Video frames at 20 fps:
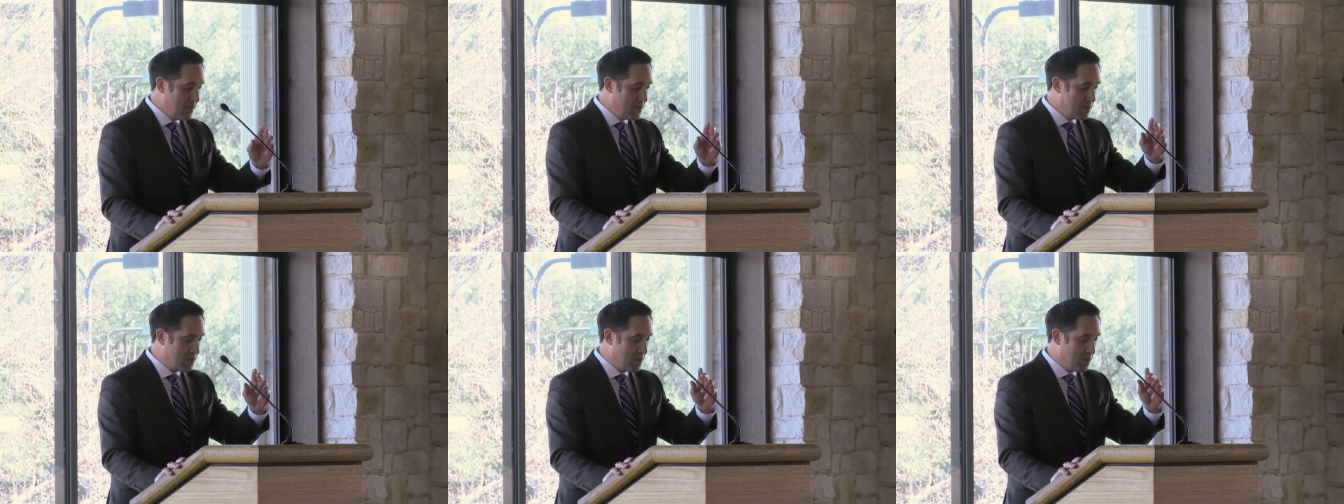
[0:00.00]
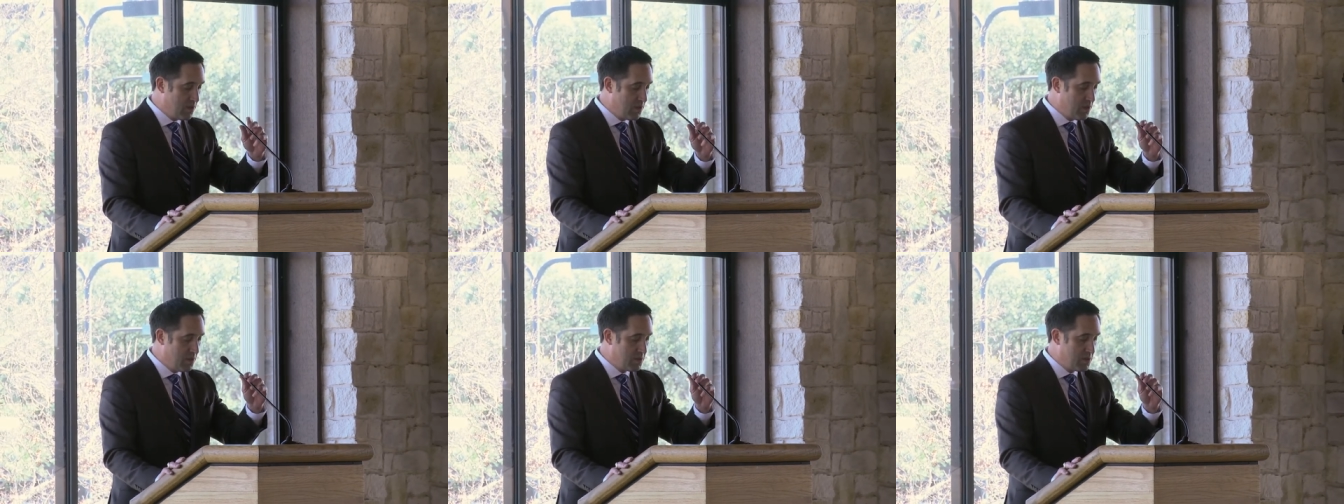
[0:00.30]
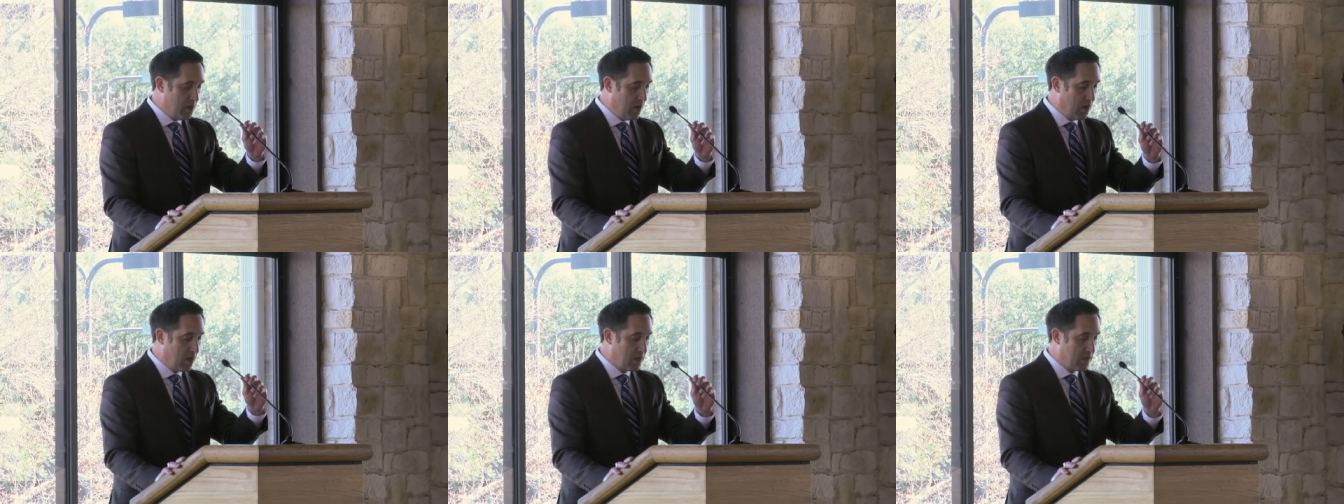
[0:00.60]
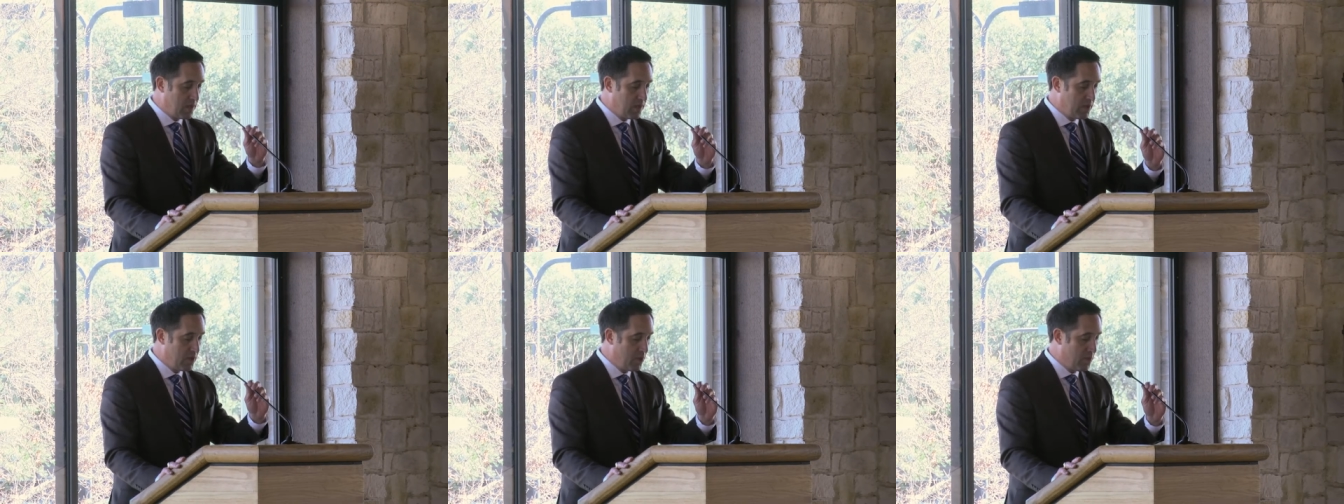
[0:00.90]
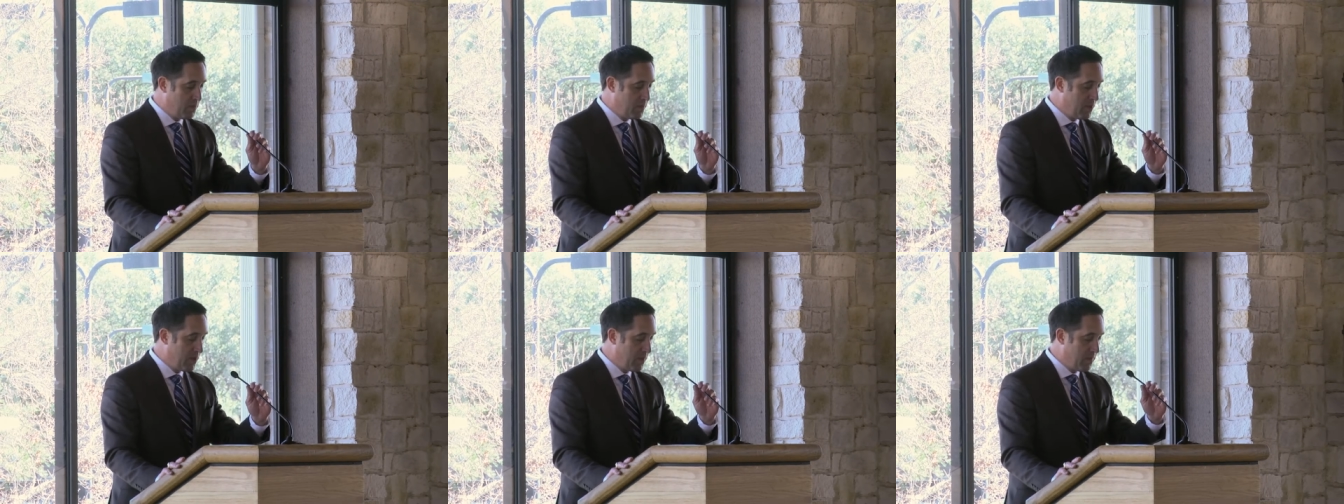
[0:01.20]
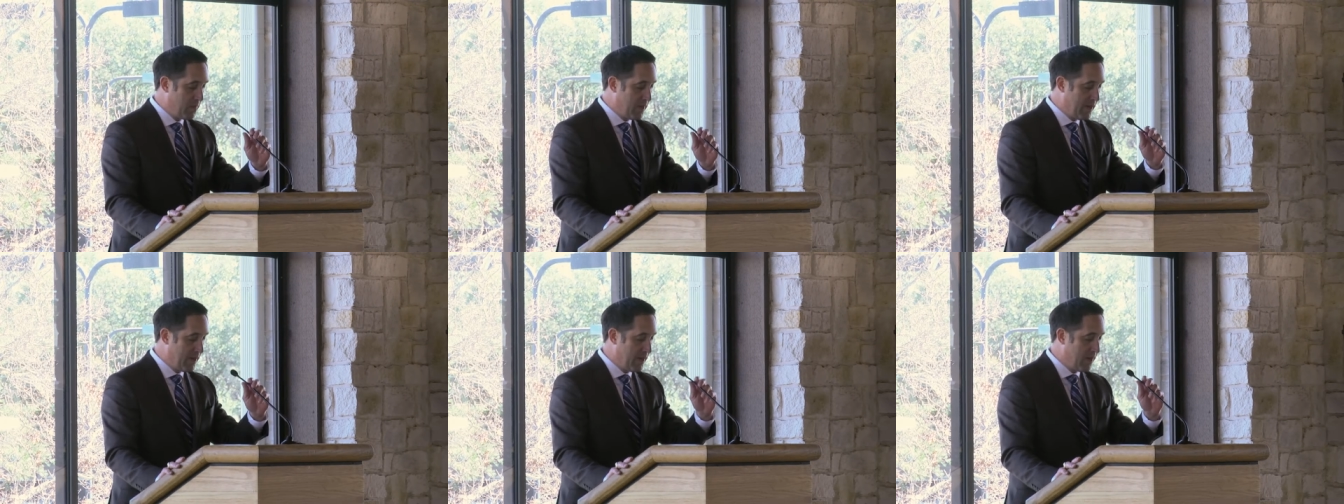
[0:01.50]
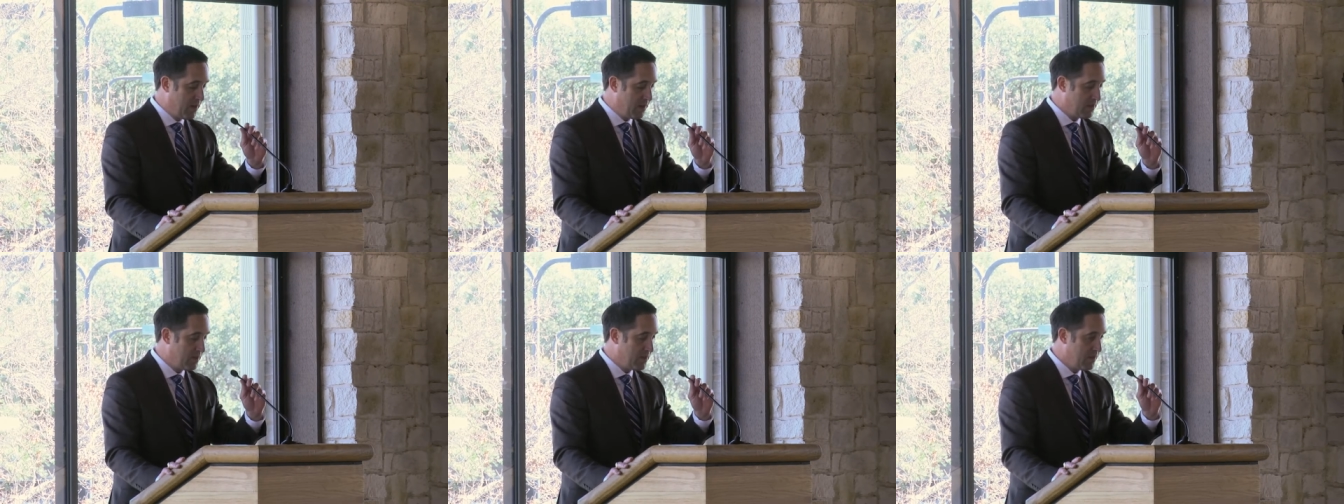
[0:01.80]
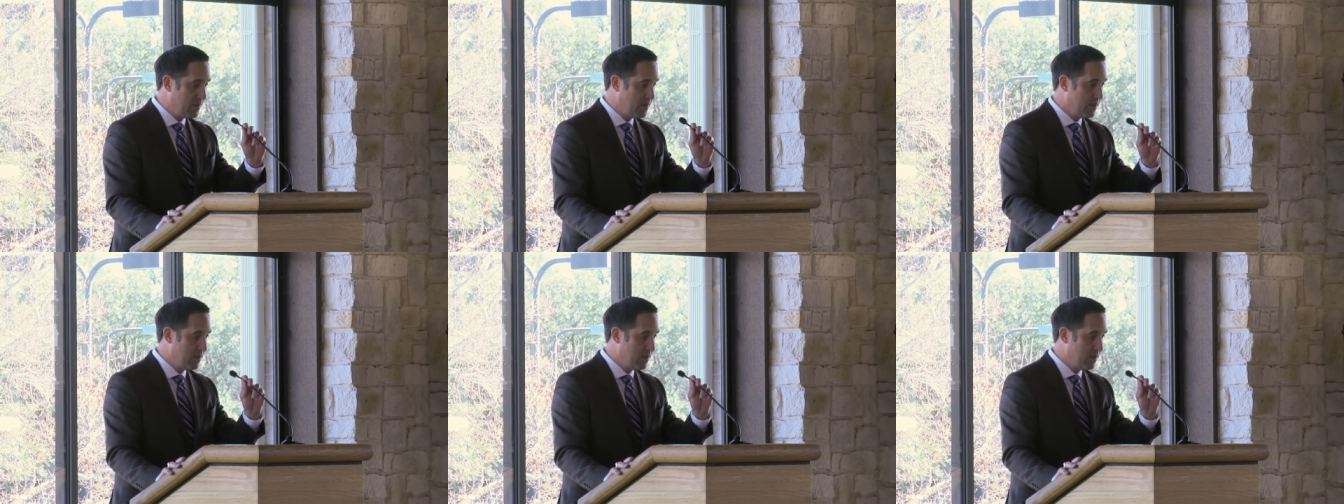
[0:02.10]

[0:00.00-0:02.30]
to talk a little bit about